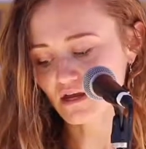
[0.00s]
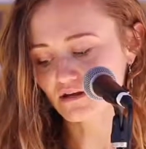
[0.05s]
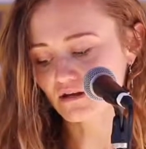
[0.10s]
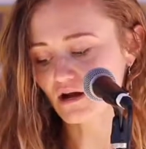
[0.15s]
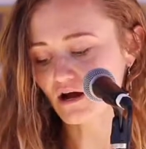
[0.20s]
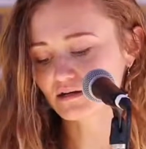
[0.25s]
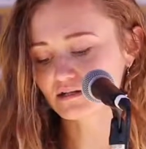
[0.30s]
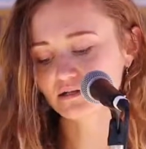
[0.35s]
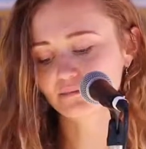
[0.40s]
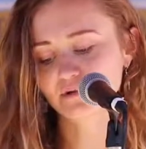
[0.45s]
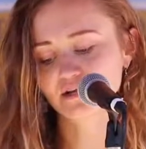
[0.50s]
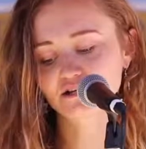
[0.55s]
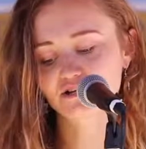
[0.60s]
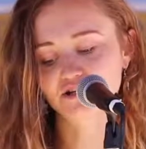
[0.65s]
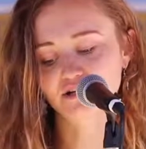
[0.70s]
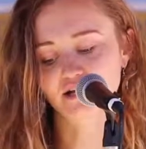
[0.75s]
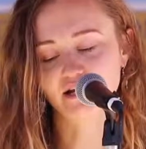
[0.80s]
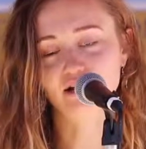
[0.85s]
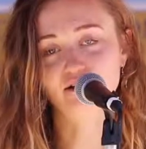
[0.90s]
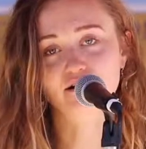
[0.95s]
Not to
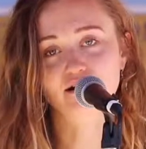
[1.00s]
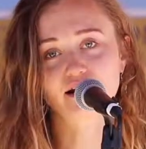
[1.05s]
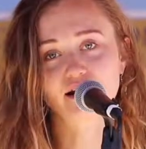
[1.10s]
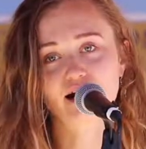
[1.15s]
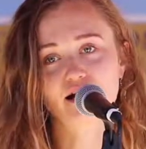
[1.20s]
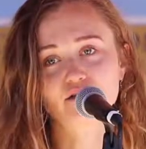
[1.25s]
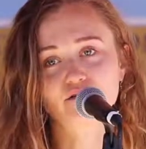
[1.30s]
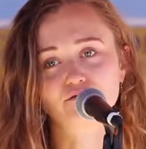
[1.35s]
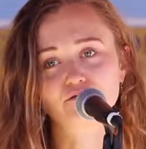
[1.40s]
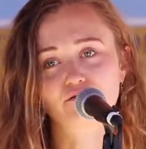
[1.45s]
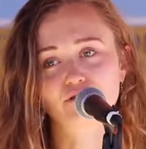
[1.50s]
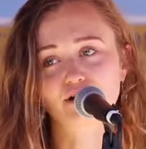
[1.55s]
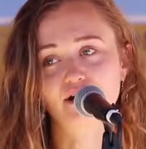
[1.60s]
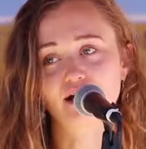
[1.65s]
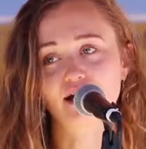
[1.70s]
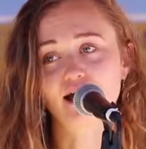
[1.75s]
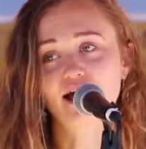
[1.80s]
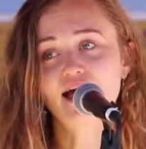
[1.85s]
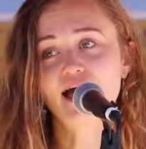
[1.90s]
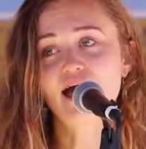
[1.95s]
mention here in
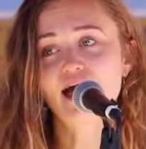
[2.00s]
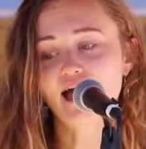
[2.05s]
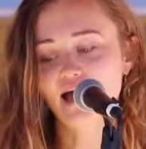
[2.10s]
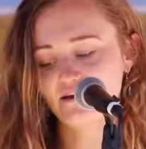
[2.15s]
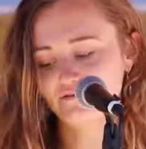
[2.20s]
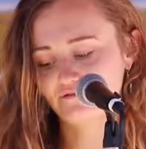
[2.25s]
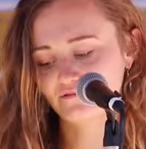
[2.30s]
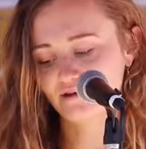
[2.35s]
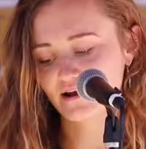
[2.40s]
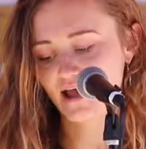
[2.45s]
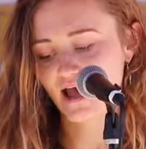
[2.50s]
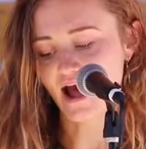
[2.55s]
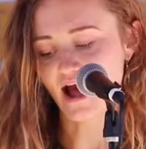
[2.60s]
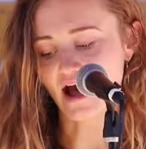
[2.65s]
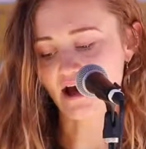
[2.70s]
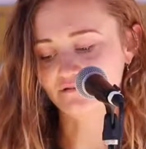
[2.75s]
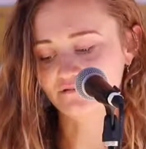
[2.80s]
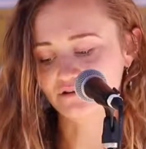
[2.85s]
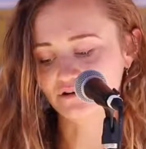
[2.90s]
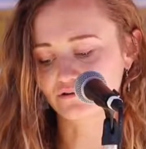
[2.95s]
California, every
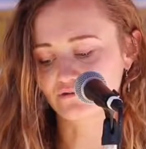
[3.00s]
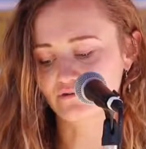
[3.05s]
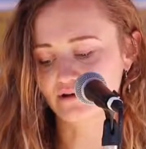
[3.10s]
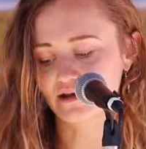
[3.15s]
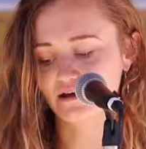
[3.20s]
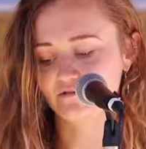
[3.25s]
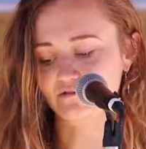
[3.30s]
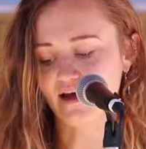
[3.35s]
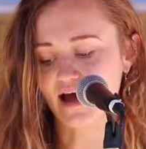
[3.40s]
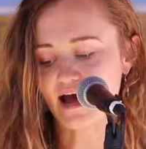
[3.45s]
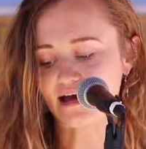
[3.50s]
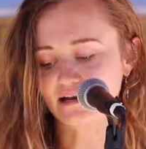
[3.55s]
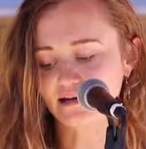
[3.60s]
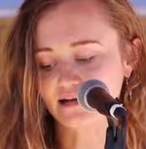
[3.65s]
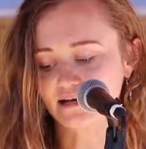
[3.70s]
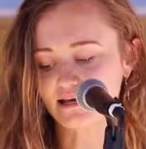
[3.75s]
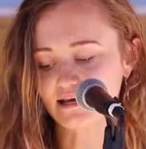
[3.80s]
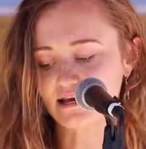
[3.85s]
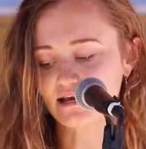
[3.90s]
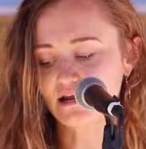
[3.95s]
half degree of
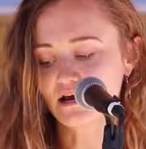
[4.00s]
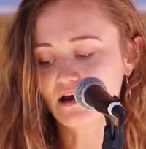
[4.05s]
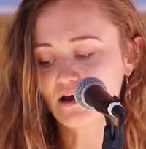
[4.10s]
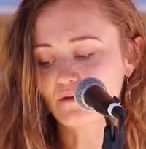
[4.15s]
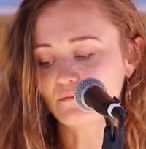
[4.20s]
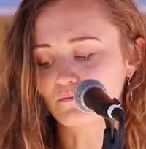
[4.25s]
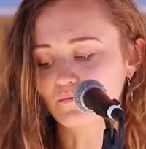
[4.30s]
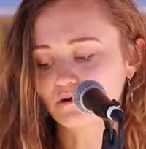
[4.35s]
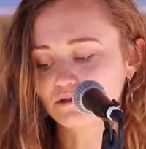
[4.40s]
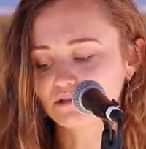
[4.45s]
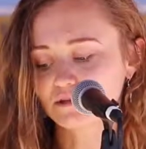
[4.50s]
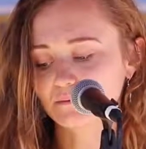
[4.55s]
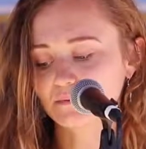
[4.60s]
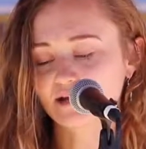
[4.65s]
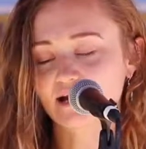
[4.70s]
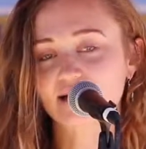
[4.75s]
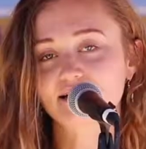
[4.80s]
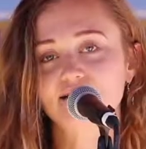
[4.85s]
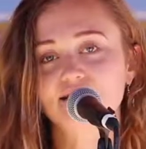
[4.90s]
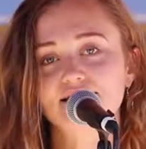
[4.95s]
added heat
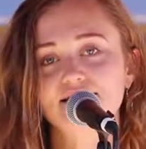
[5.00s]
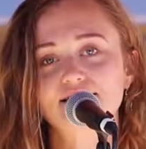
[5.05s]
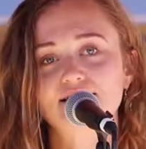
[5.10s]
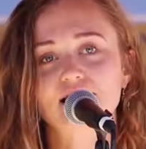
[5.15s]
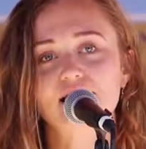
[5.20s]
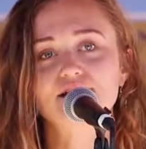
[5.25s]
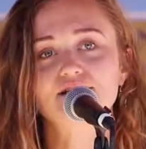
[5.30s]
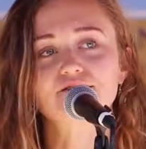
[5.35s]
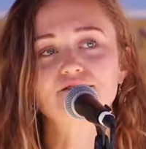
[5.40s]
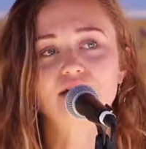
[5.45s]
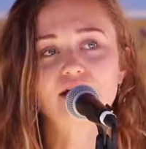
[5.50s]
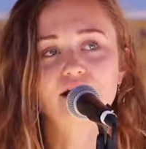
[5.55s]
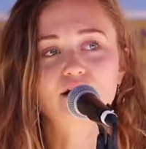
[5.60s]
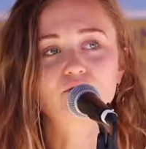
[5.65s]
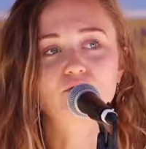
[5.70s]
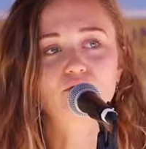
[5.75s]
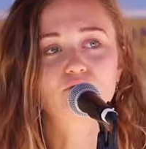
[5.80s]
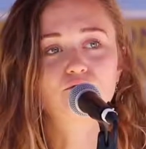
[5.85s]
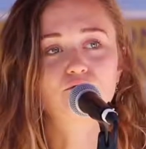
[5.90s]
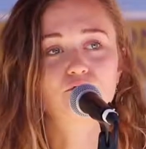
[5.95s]
multiplies the size of
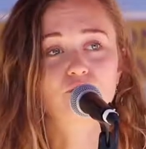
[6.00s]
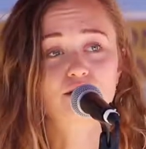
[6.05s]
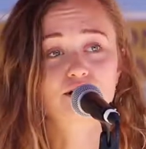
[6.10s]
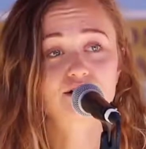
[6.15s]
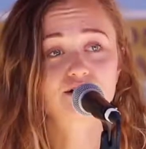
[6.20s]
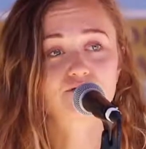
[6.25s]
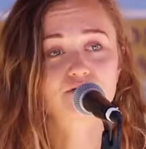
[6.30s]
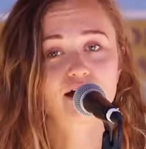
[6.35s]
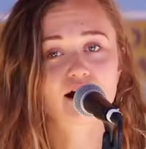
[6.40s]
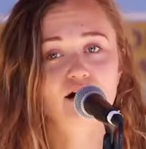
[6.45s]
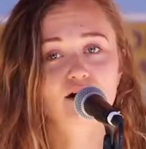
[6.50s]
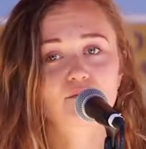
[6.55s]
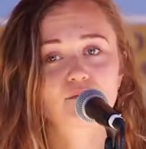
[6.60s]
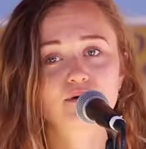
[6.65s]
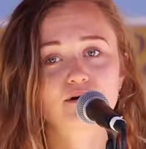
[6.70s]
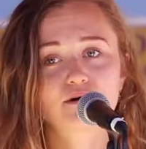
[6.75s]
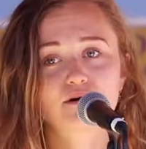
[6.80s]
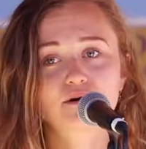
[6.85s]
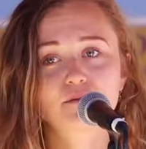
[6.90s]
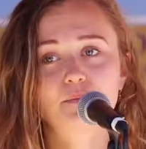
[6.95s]
annual forest fire
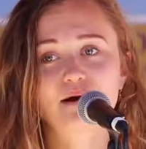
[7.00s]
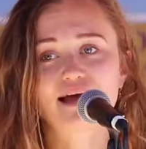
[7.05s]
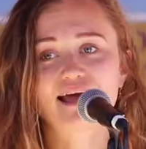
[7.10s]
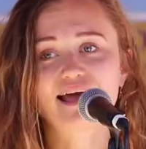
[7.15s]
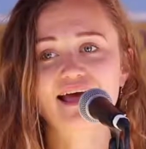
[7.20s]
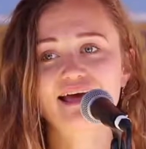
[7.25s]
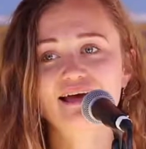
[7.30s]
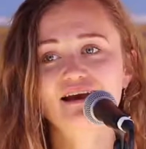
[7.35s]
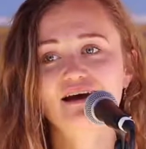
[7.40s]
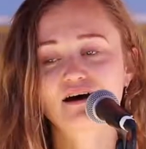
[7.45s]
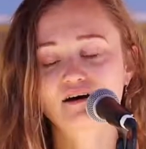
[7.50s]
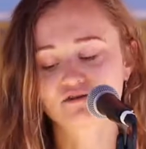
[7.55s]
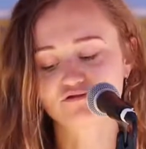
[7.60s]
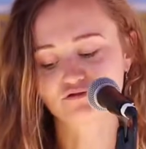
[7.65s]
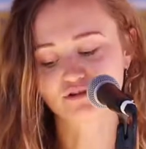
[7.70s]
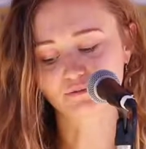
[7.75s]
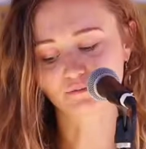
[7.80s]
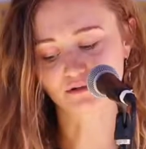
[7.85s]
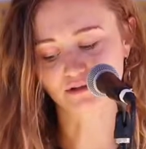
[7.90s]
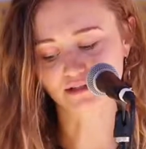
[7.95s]
burn by
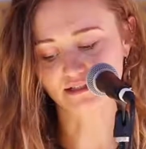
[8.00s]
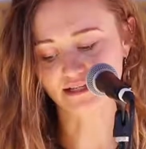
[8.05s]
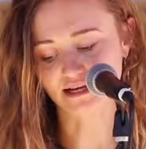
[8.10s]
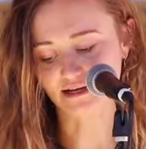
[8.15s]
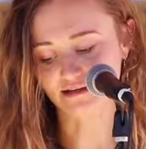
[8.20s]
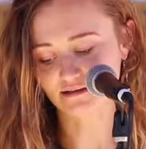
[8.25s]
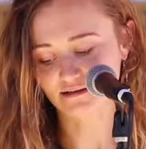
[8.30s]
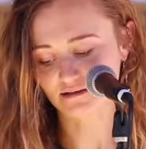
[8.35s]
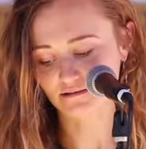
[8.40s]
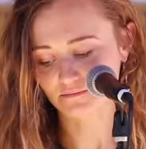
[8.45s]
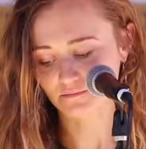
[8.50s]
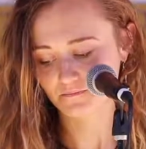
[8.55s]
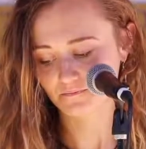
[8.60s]
800%.